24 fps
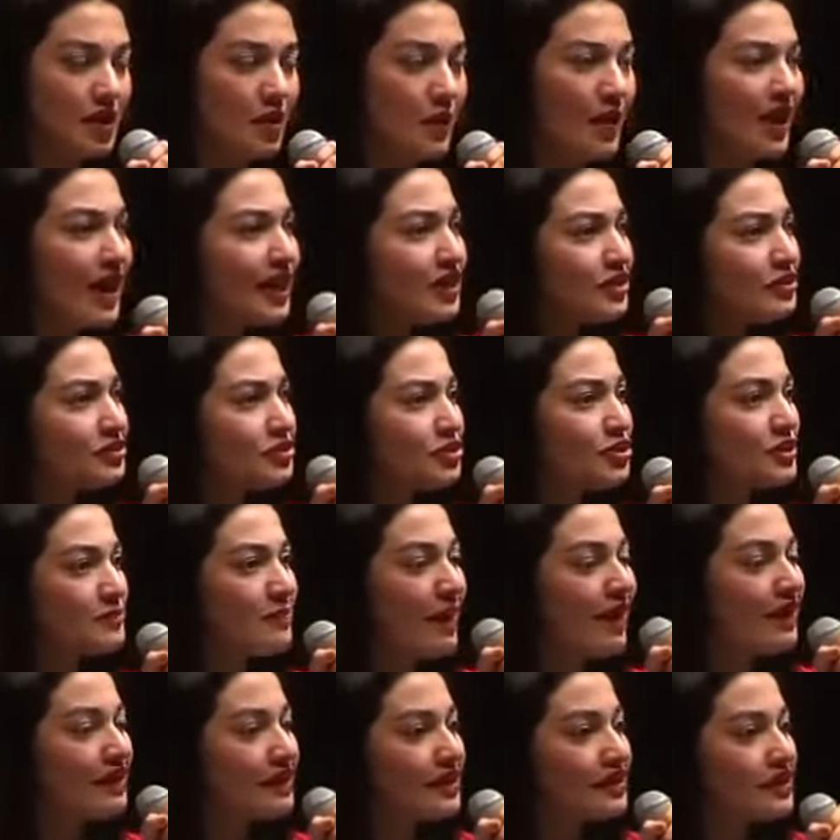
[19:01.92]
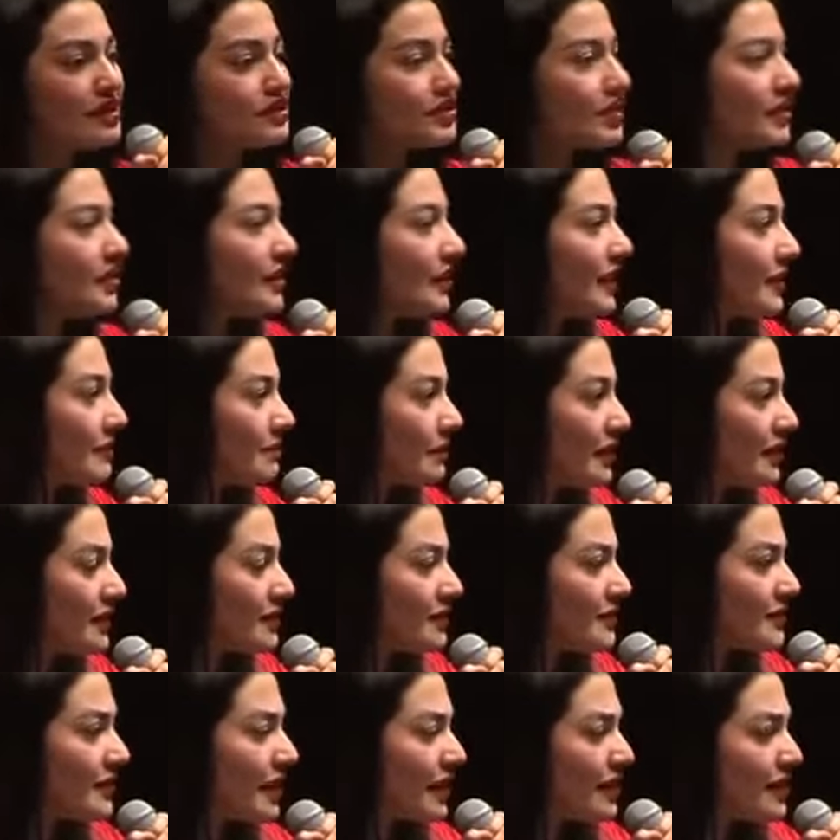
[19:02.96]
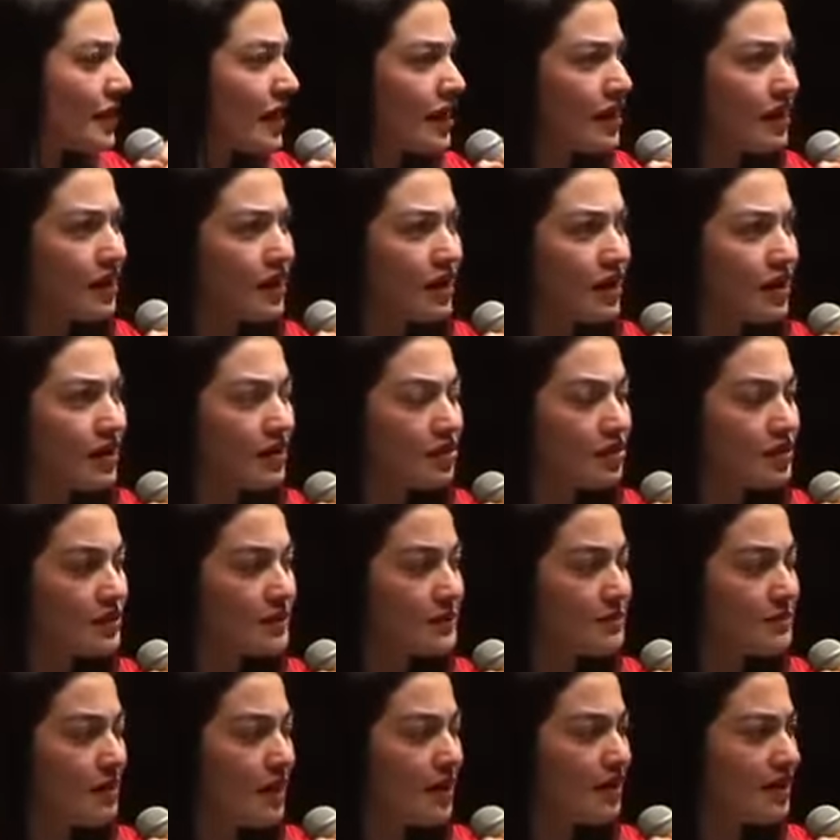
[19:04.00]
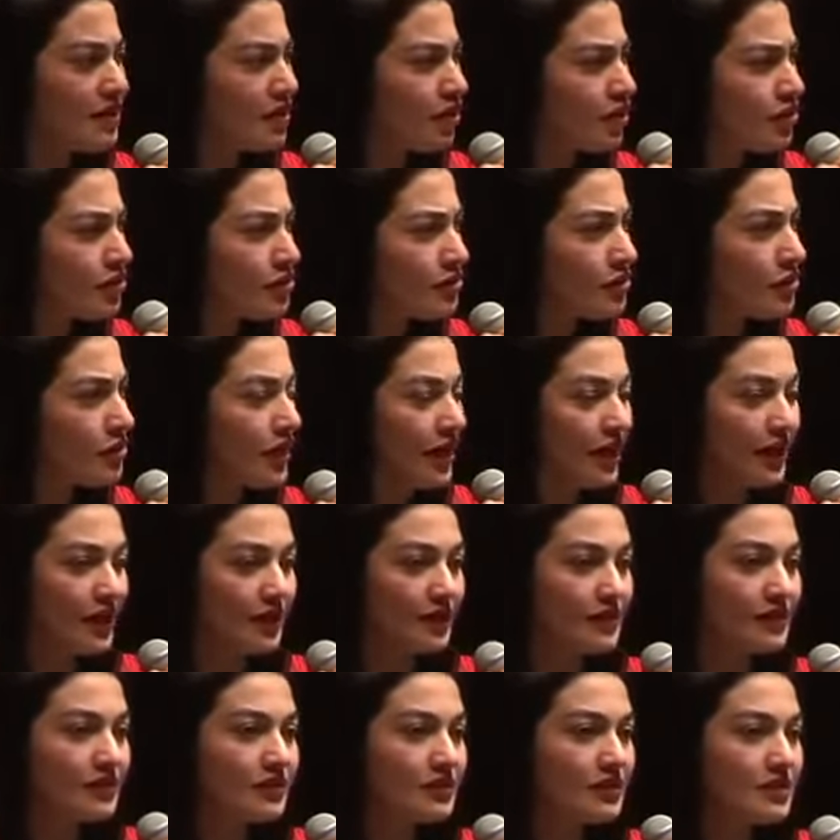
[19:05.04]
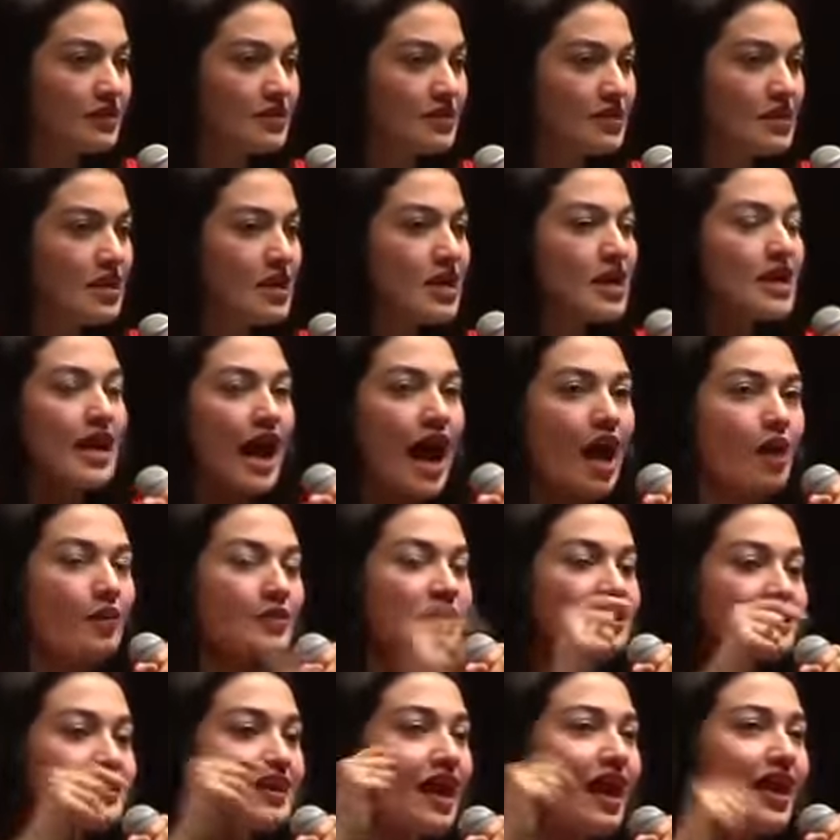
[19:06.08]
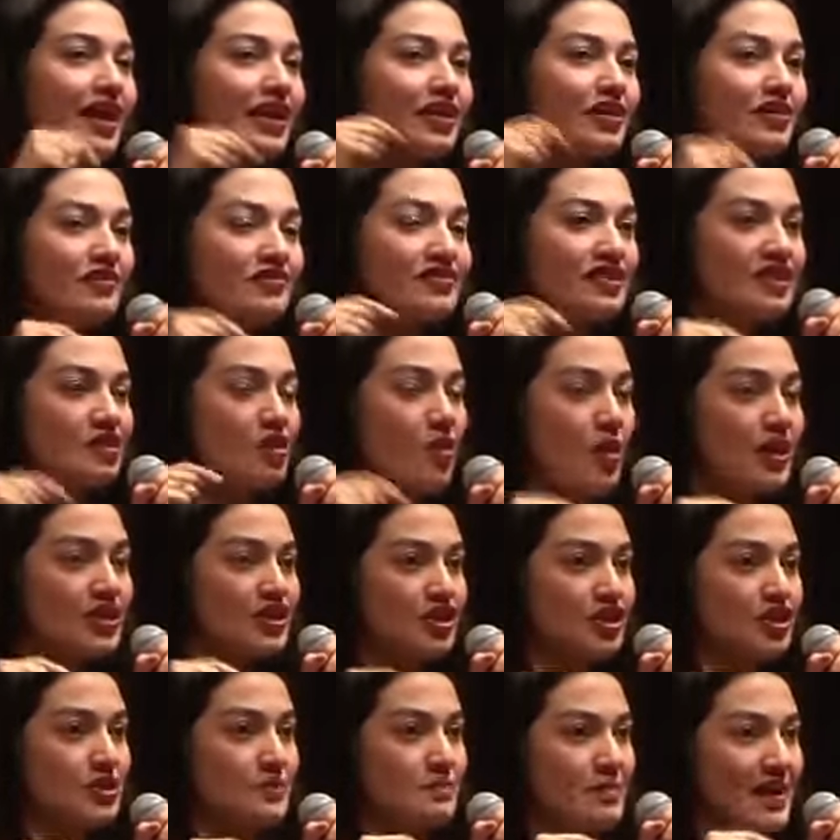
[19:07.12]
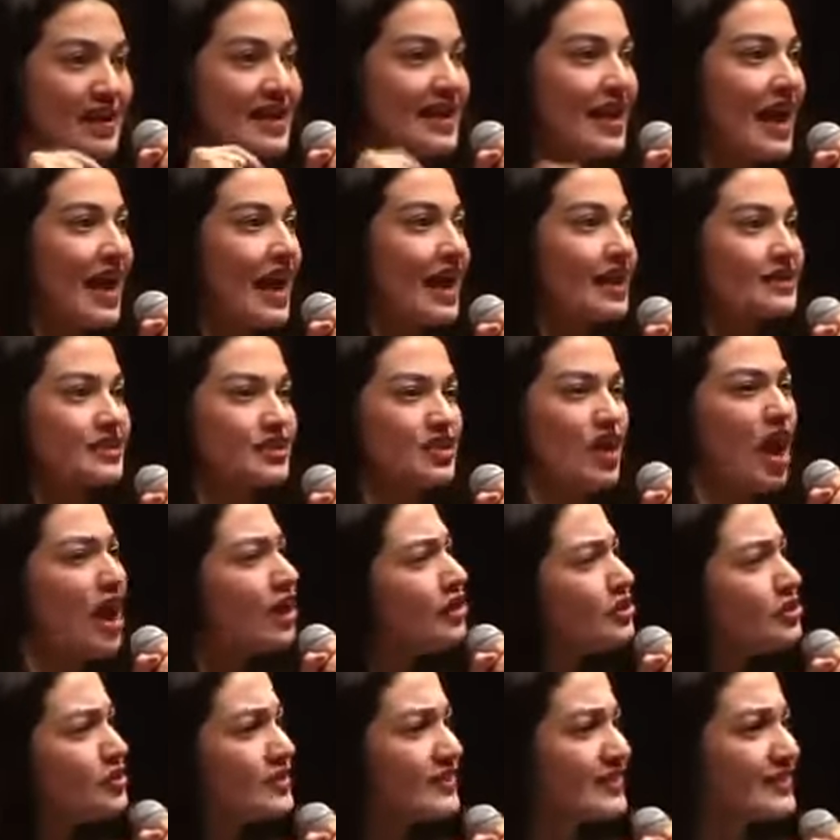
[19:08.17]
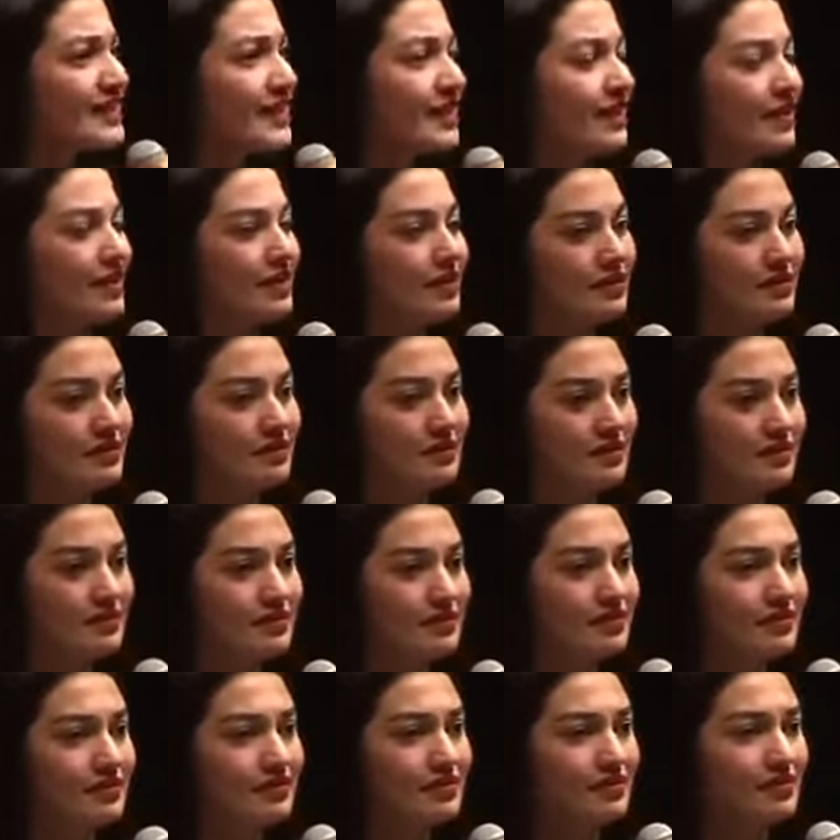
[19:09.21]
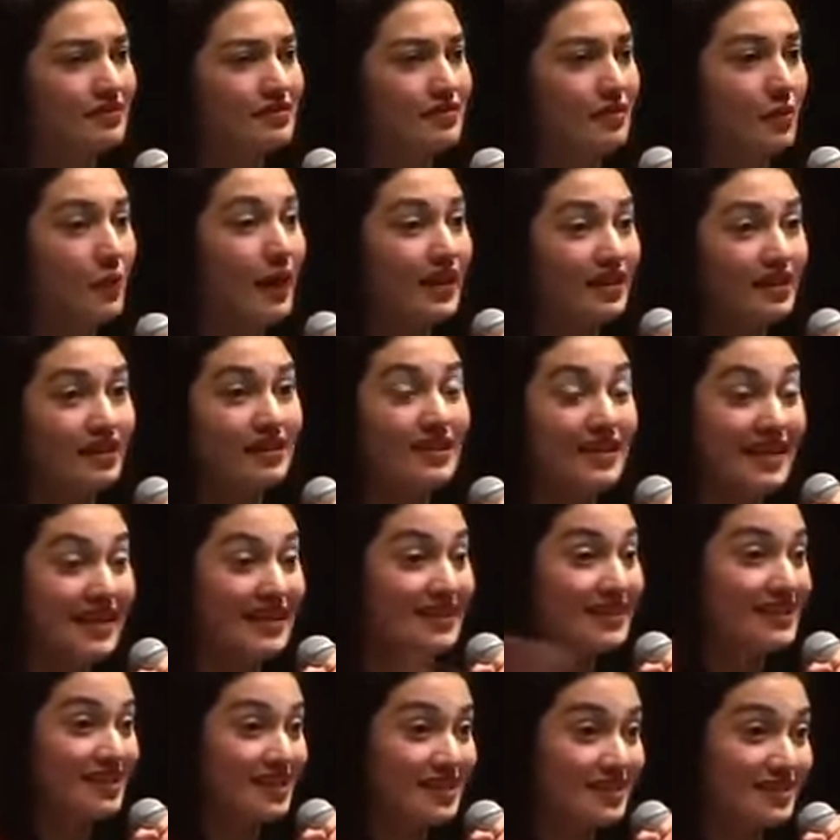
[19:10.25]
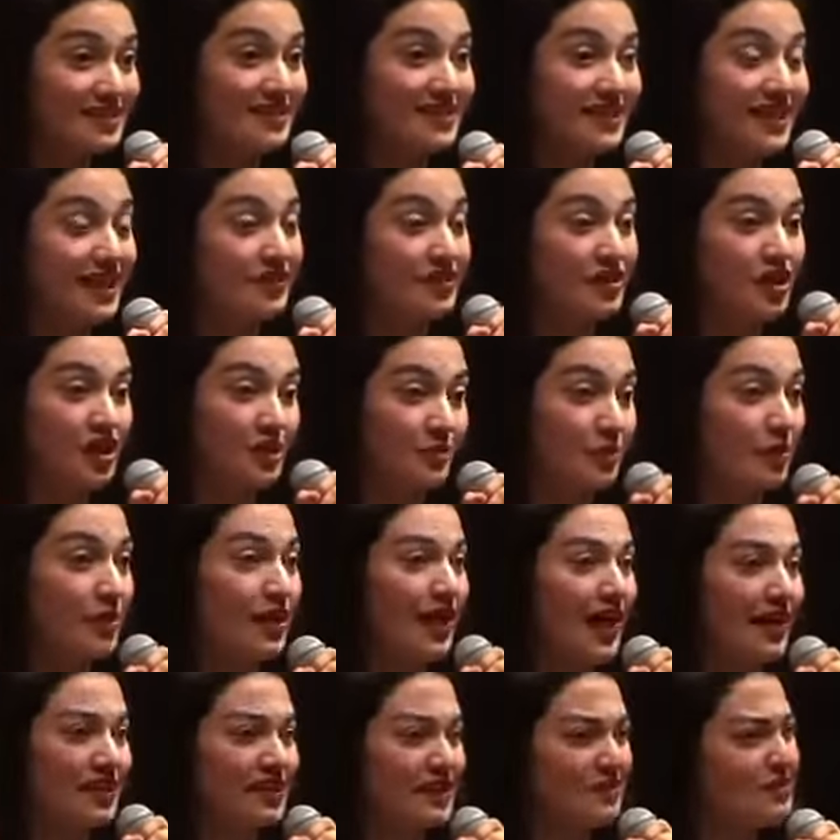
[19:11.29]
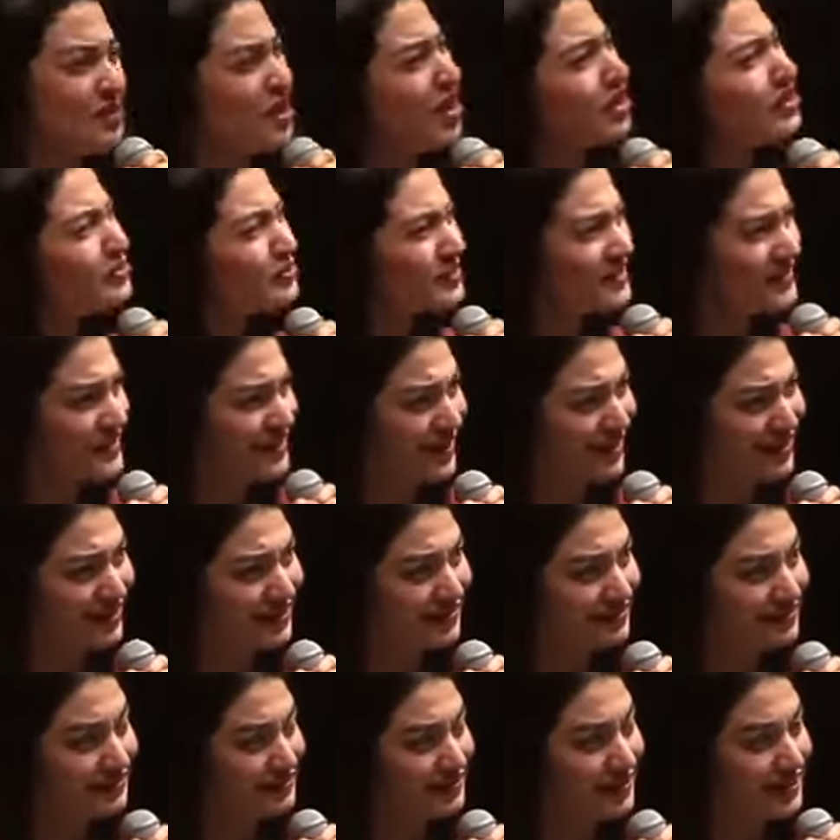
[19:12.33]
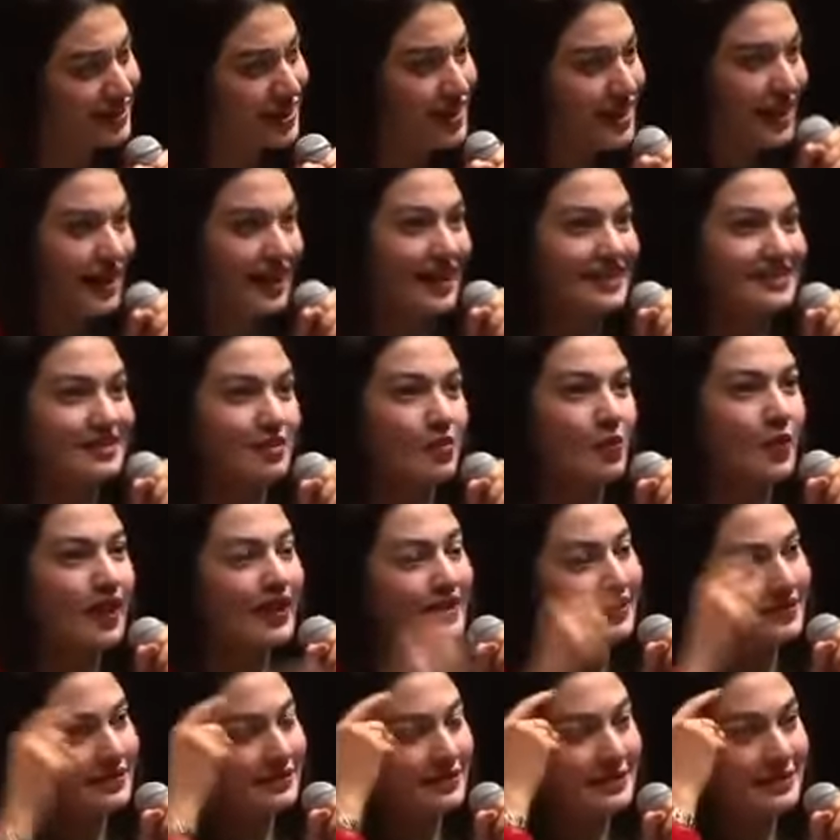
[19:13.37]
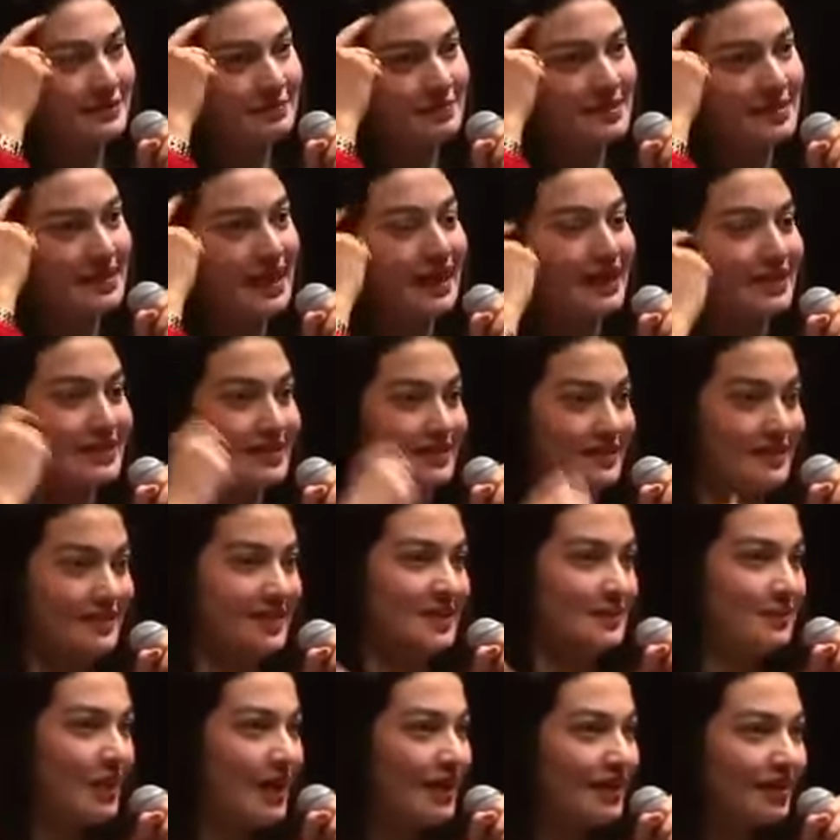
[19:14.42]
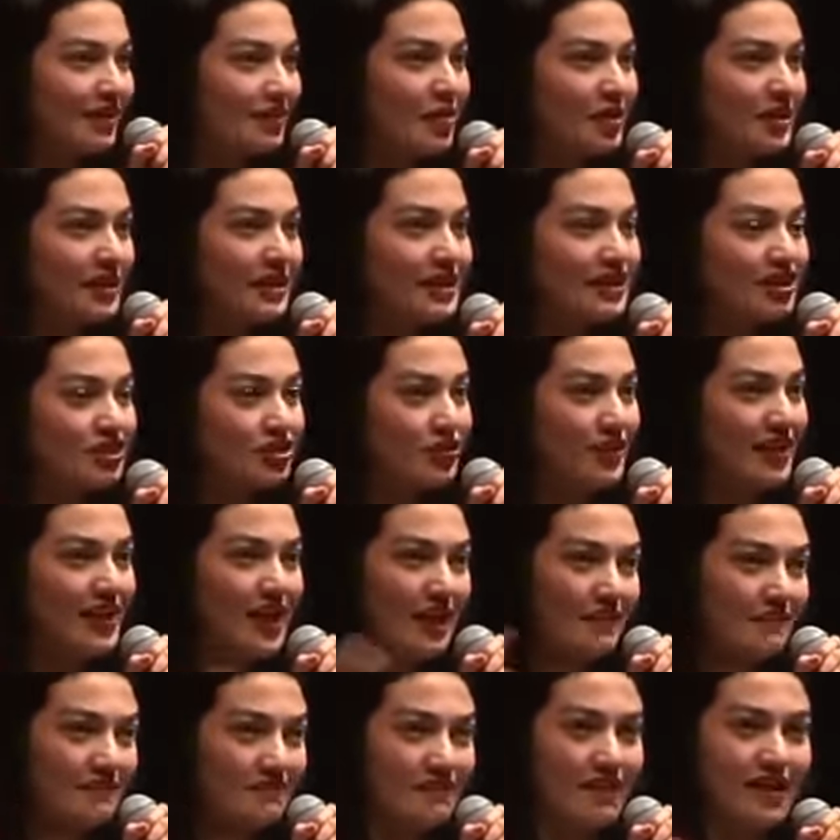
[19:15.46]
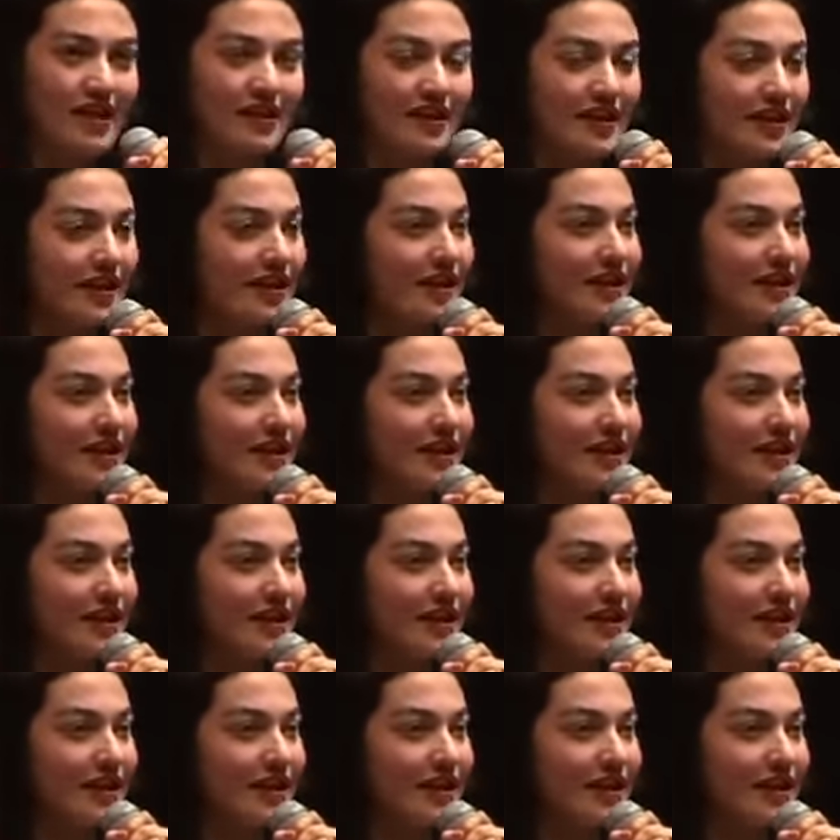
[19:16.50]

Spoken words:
When I used to smile, they used to look at me and say that, you're smiling, are you okay? I was tired of this question being asked, are you sick? Well, a lady yesterday at the airport asked me, are you sick? And I said, well, besides the spinal cord injury, I'm fine, I